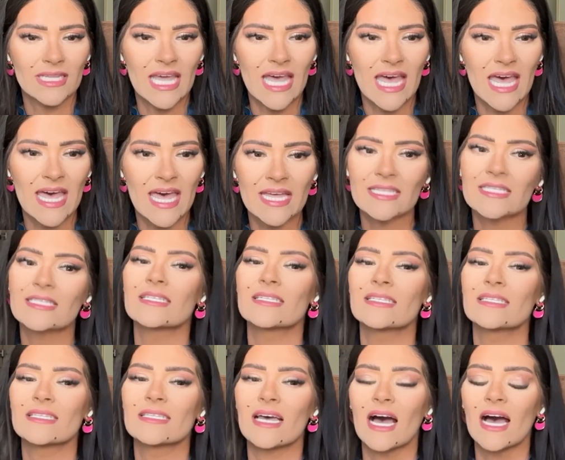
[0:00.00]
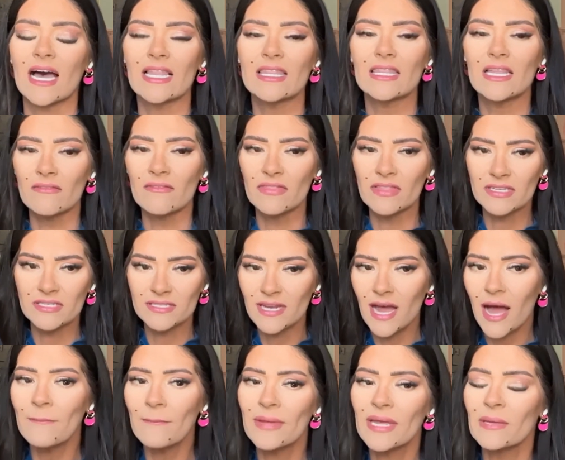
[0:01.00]
Yes. I love this
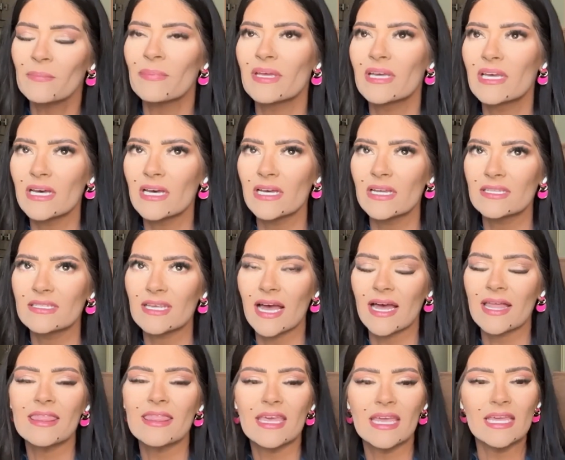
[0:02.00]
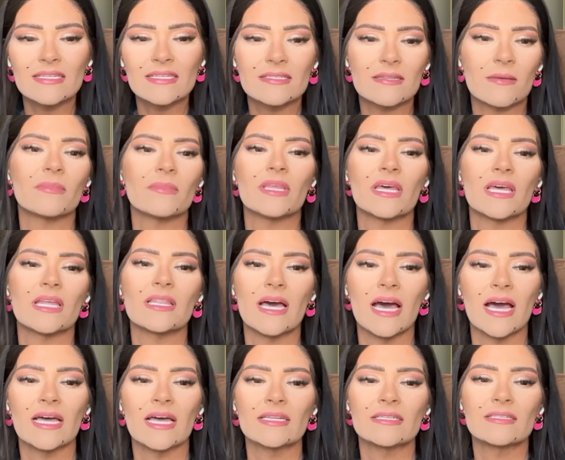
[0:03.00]
topic because I it's something
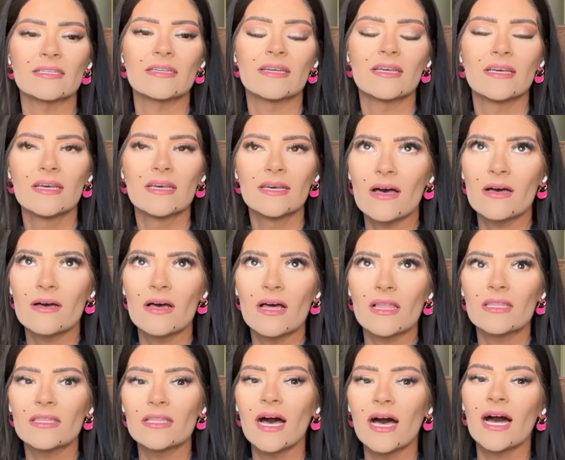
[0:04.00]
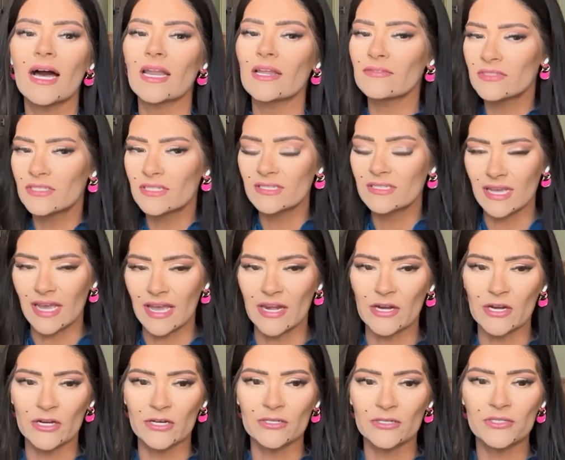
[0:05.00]
that a lot of
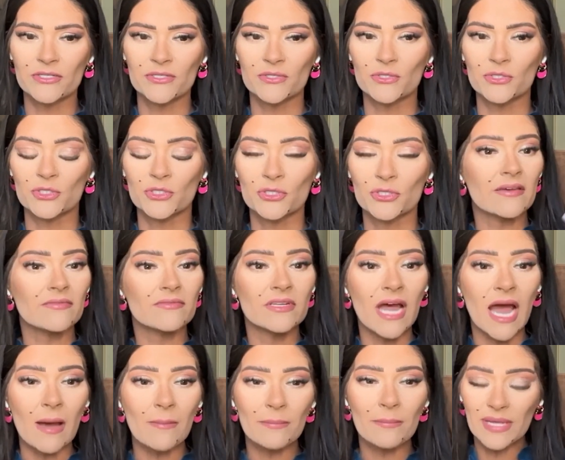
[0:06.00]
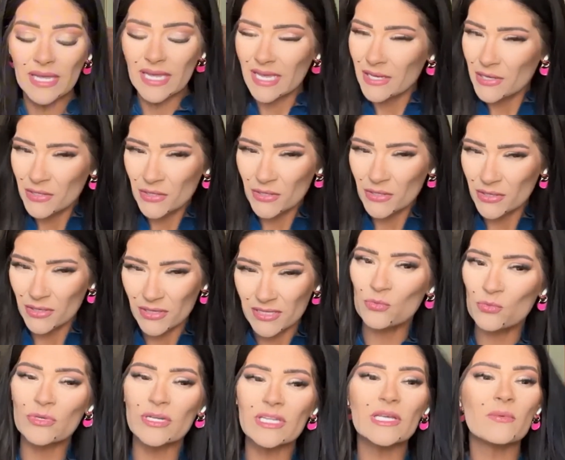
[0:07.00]
designers have not been
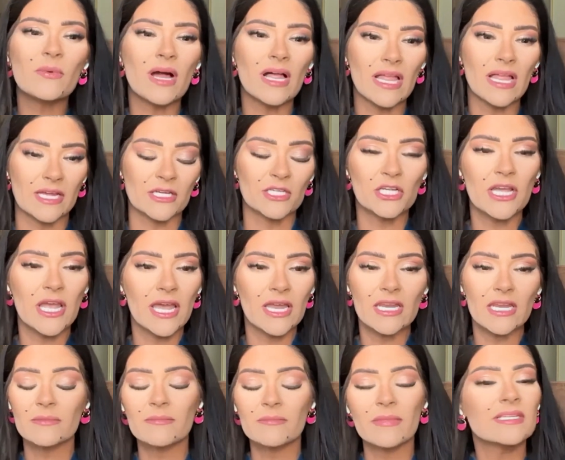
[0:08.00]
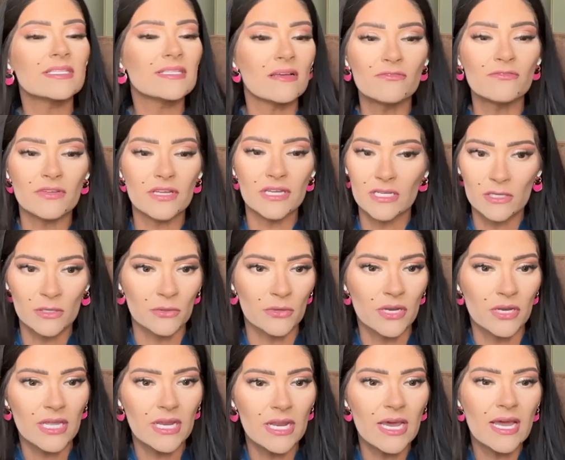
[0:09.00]
really well educated, myself
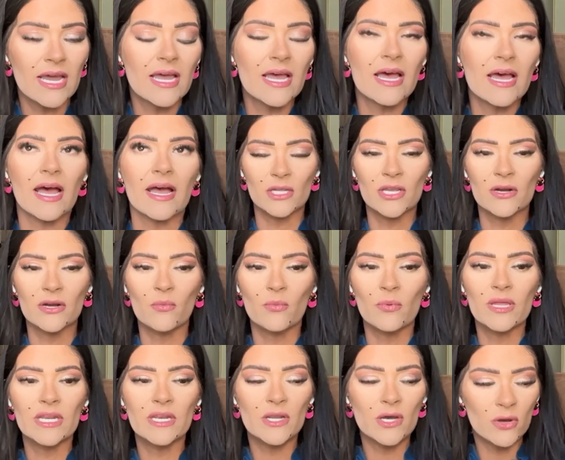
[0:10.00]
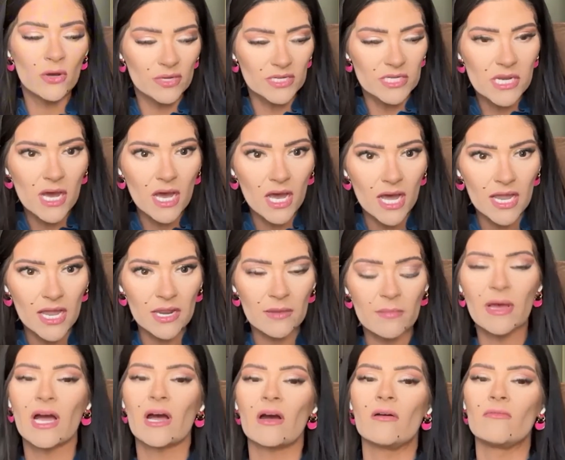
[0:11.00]
included. You know, we know a ton
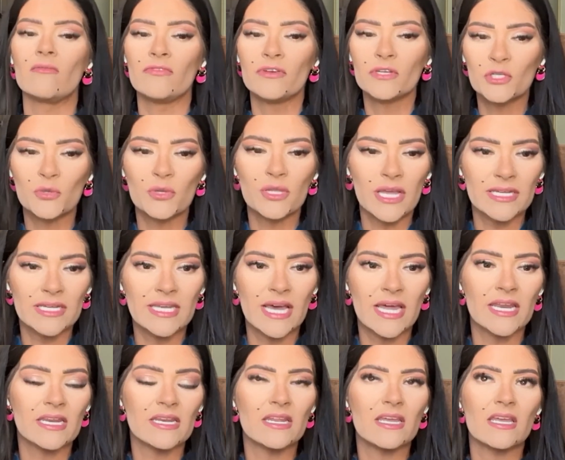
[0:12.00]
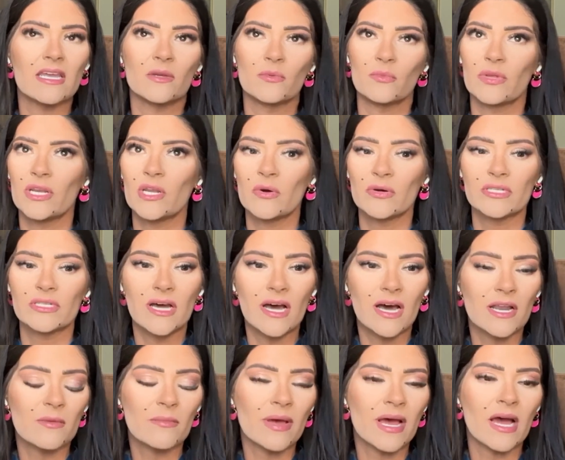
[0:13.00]
about visual identity and we know a
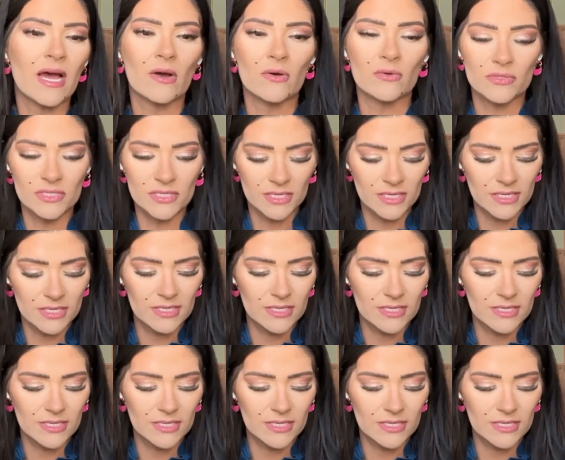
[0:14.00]
ton about